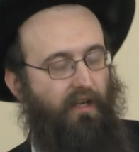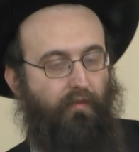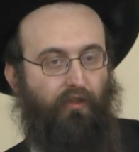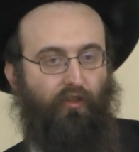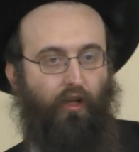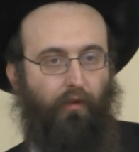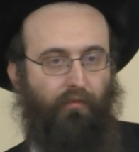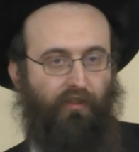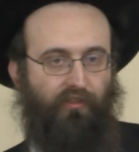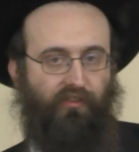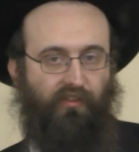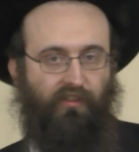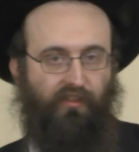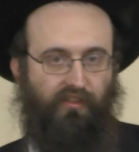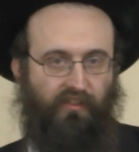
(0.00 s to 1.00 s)
Rebbe told them that
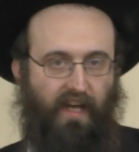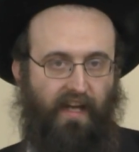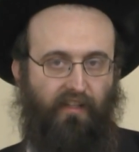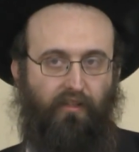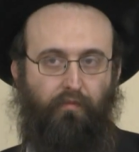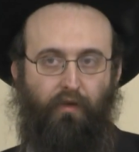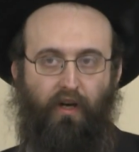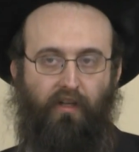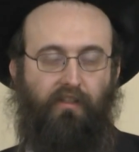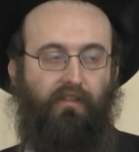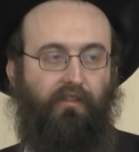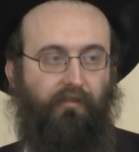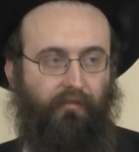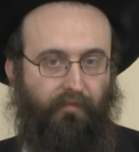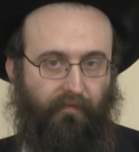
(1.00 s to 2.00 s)
the standard
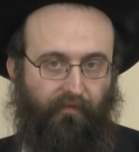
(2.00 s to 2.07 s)
bracha,